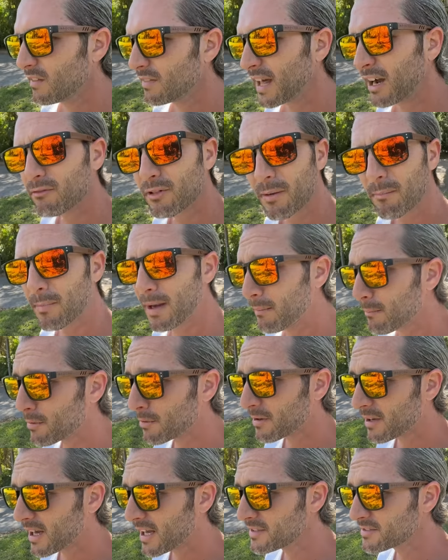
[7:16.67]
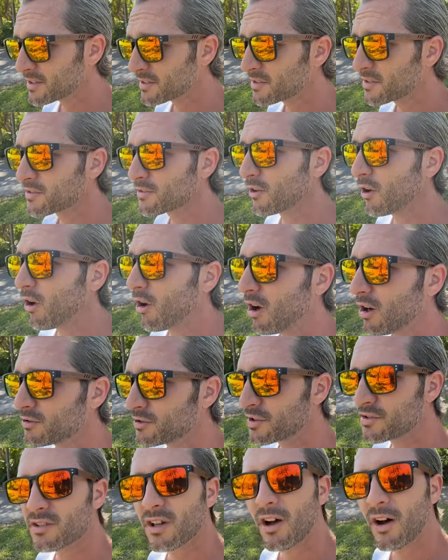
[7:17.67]
Now remember, guys, this is all
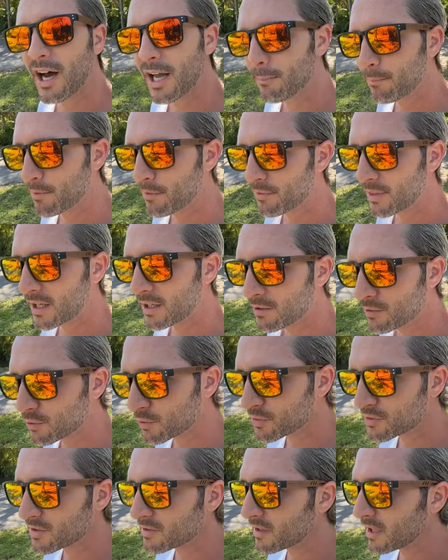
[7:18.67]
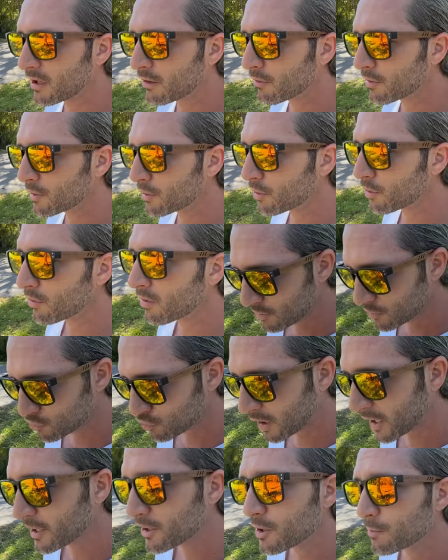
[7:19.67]
just a hypothetical scenario
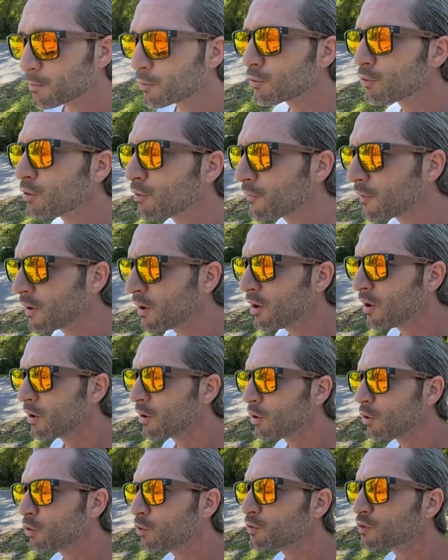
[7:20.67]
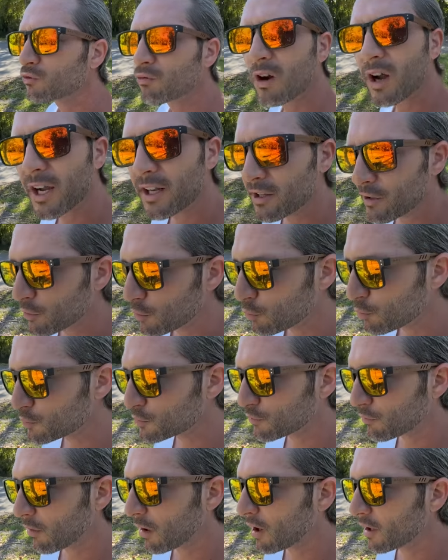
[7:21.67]
trying to prove who's right and
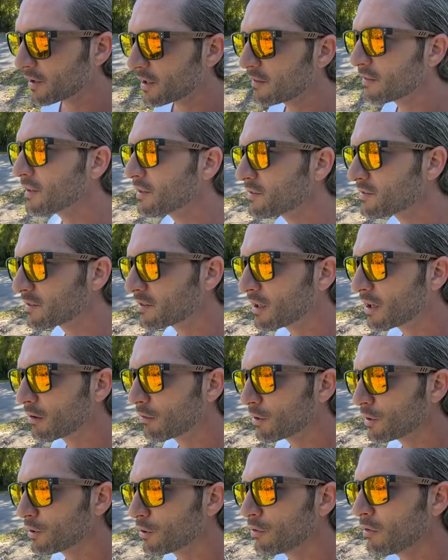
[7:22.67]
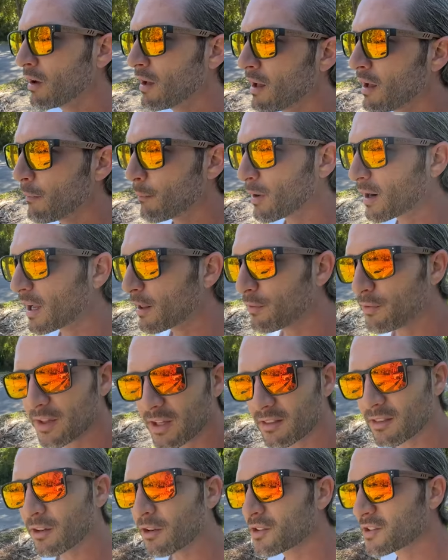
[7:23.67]
who's wrong in this scenario, but I
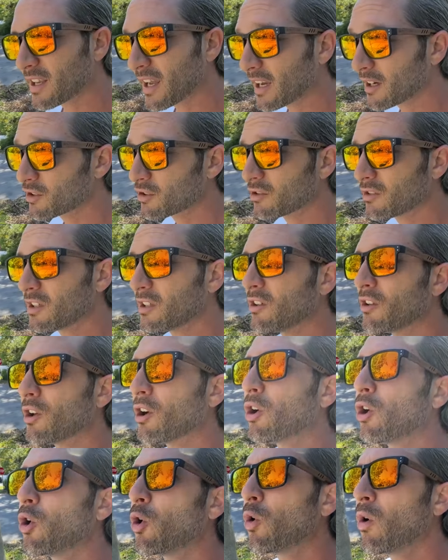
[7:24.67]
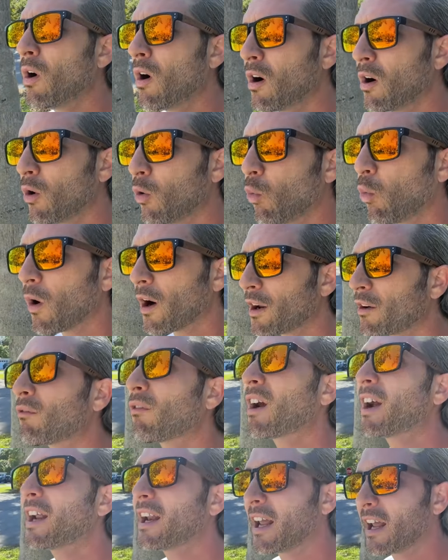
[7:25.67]
think there's actually no one
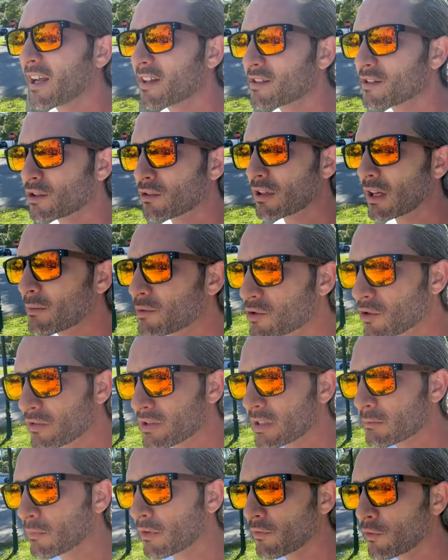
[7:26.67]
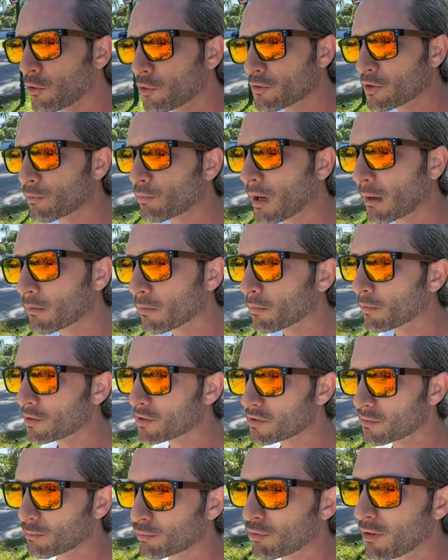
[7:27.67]
right answer, and I'm sure some of you are probably
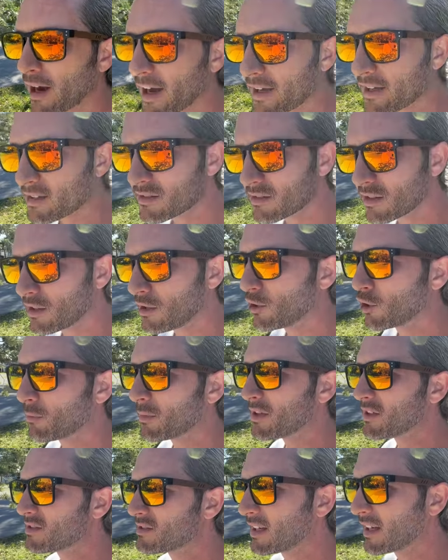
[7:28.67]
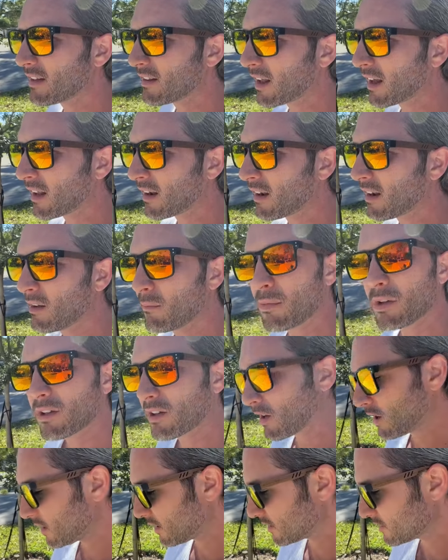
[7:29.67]
surprised to hear me say that,
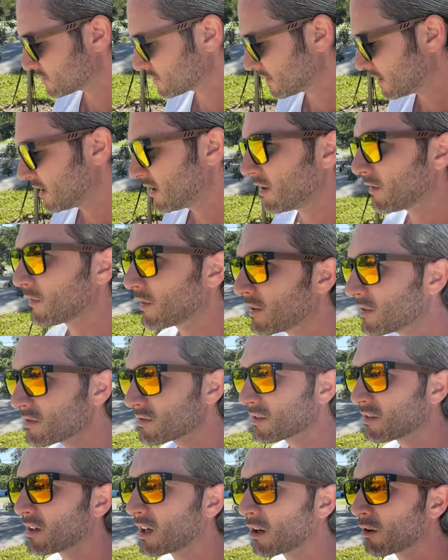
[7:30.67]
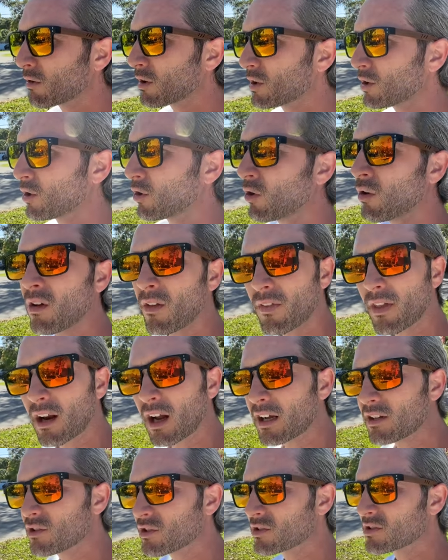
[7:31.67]
because this scenario that
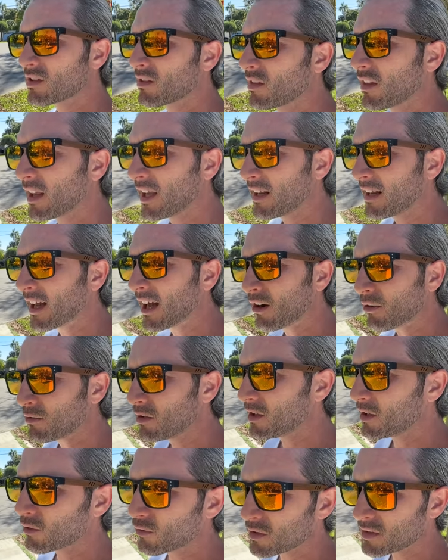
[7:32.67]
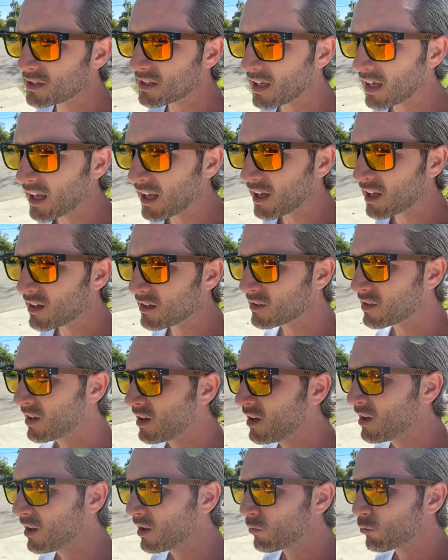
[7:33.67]
I just laid out here in the end
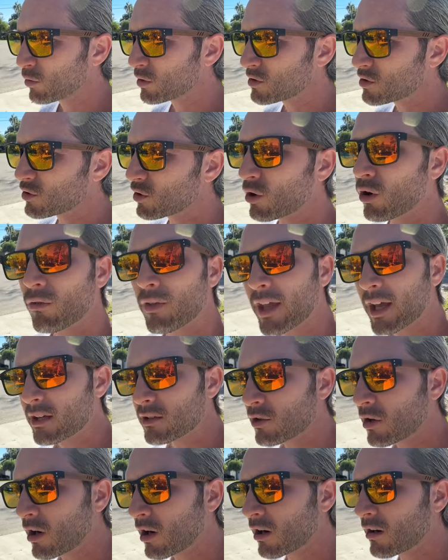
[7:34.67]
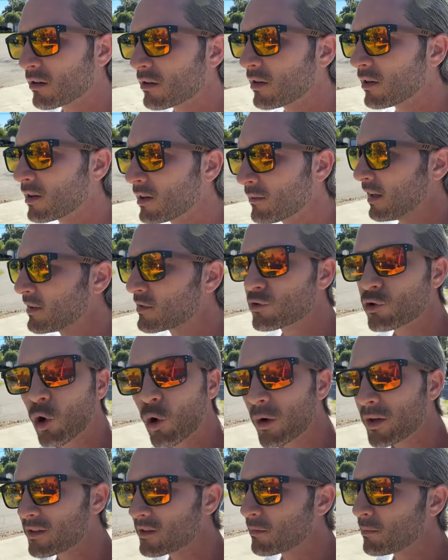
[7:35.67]
would show that Carla is
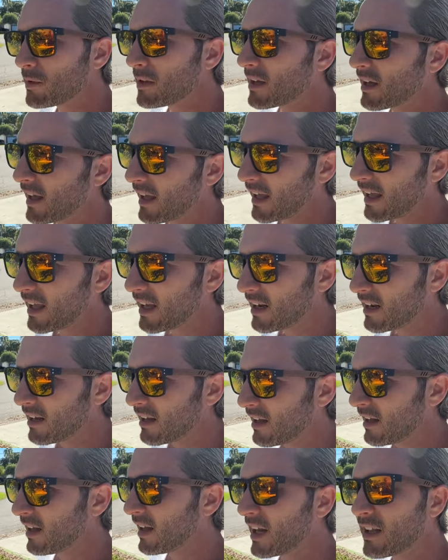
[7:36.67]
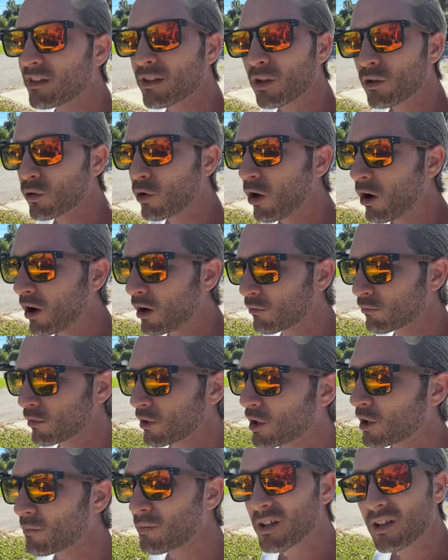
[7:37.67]
going to be ahead in the long
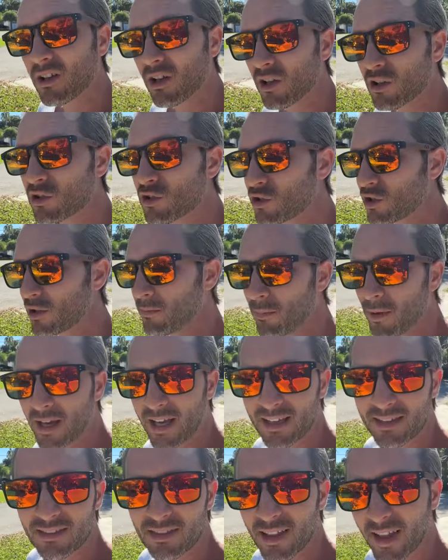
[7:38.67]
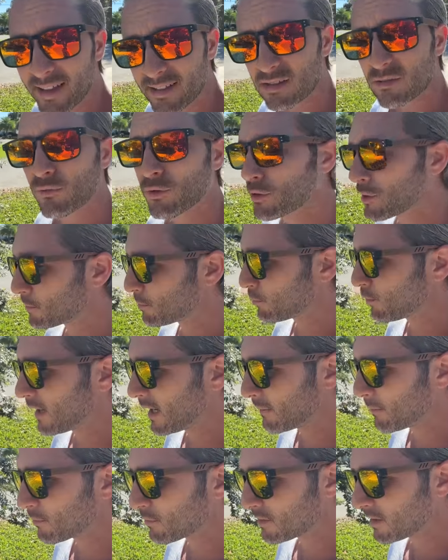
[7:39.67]
run because she paid less for the
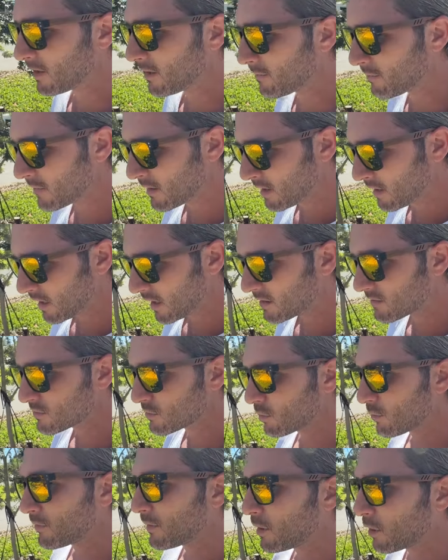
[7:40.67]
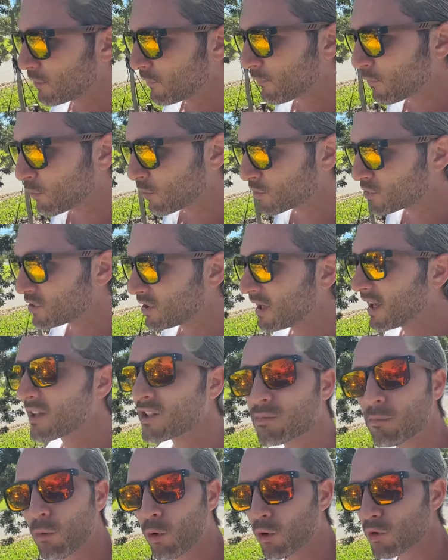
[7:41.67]
property, and so therefore she
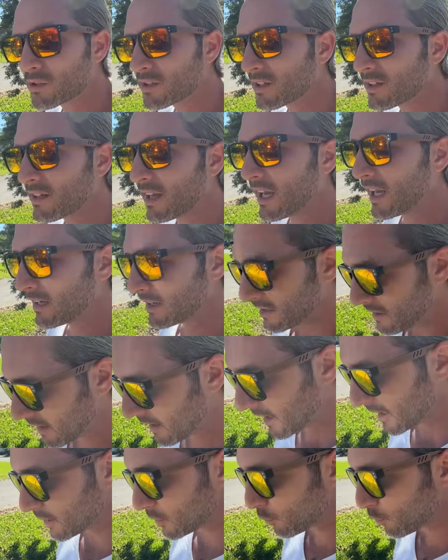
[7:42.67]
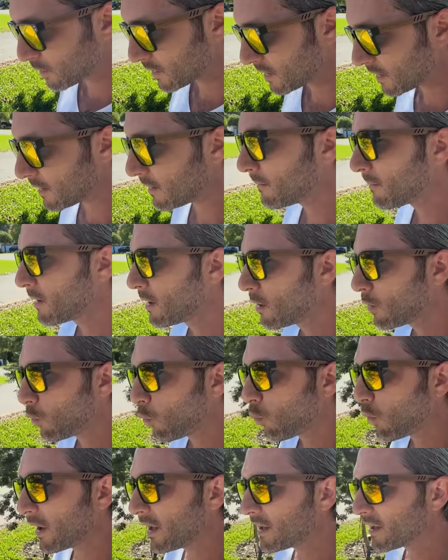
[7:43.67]
has more to gain in equity
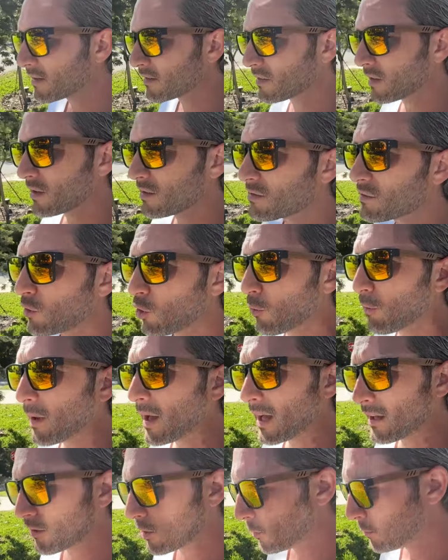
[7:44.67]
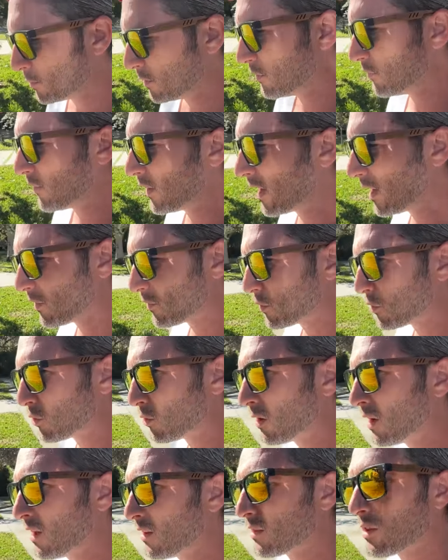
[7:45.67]
when it does go back up in value
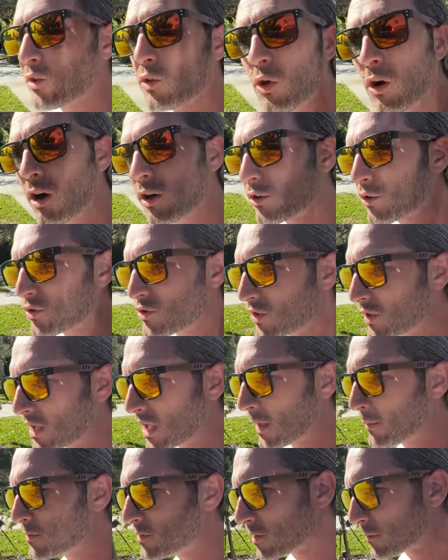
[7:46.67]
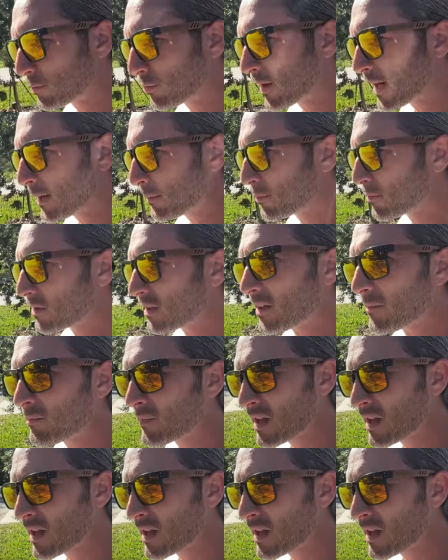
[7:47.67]
the longer she keeps the property.